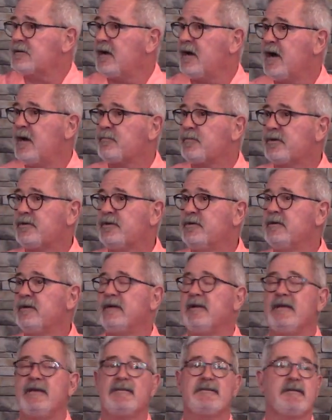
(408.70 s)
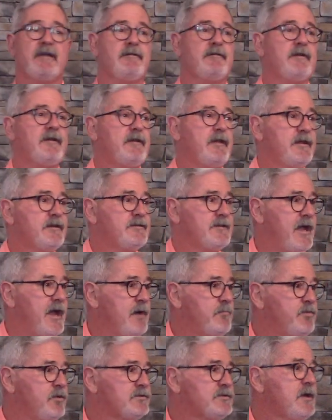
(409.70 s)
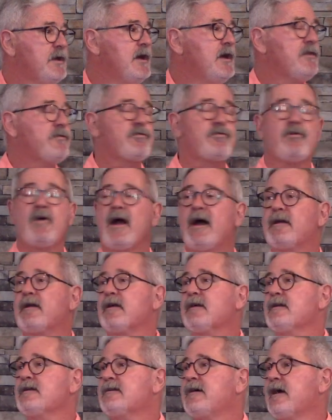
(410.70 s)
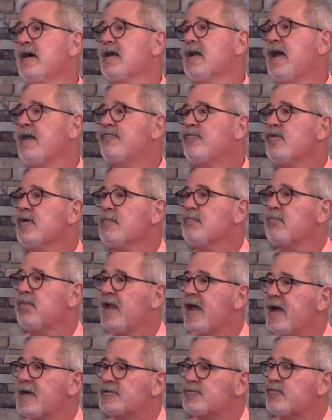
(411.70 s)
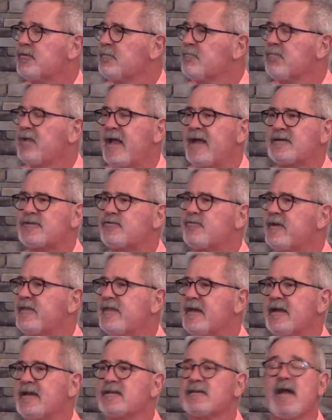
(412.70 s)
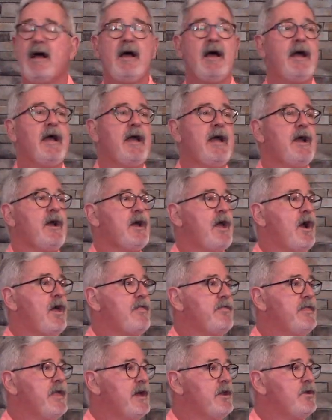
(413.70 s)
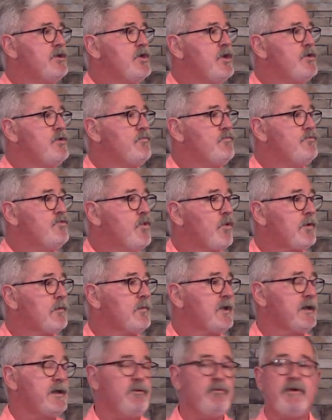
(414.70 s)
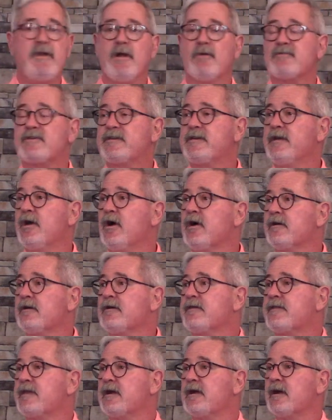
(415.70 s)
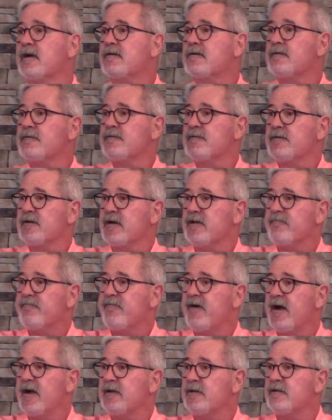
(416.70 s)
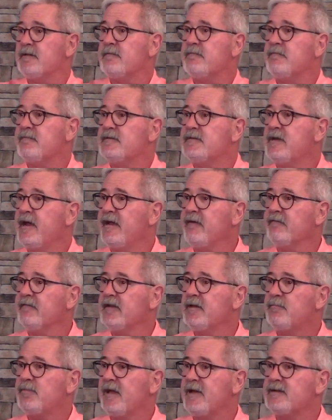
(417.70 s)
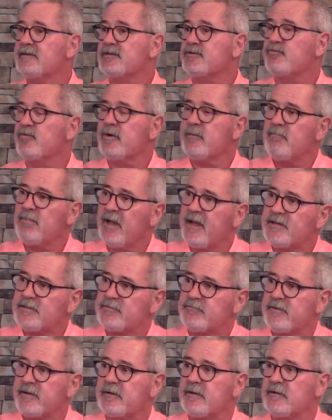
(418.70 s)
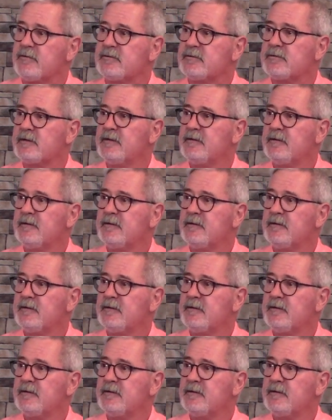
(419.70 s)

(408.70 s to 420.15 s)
opportunities and examples throughout our entire life. We're blessed. We're blessed with things that normally we don't see on earth that are confined to heavenly places. We're blessed with those.